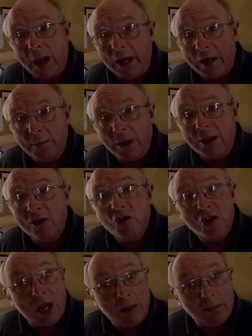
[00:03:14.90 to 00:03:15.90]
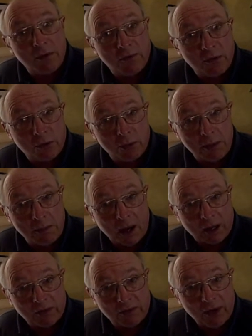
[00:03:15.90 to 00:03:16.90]
buy it by the chapter for three
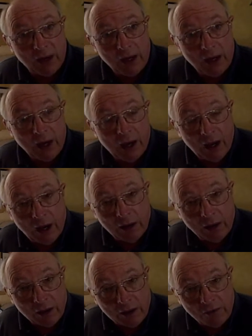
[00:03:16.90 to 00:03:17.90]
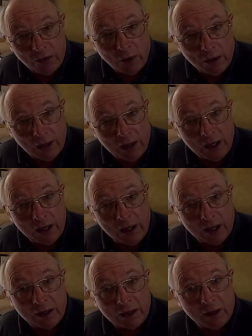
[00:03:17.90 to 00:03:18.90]
bucks, and I'll give you a link
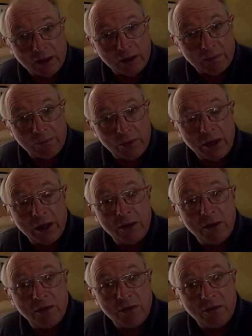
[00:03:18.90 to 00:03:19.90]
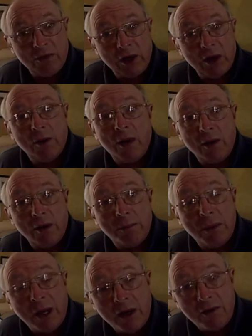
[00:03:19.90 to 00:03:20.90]
at the, the end of this video or on the
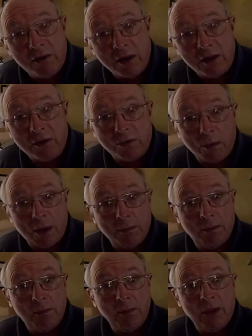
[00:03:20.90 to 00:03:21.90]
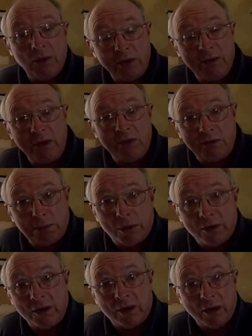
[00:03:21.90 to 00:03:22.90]
page that this web that this
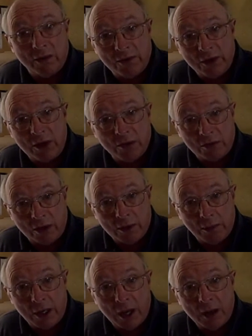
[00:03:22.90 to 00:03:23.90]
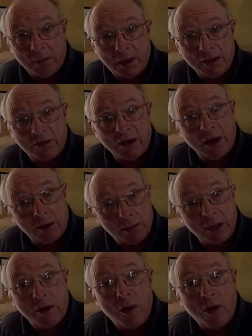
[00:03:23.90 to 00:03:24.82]
particular video is going to be out on my site. It'll be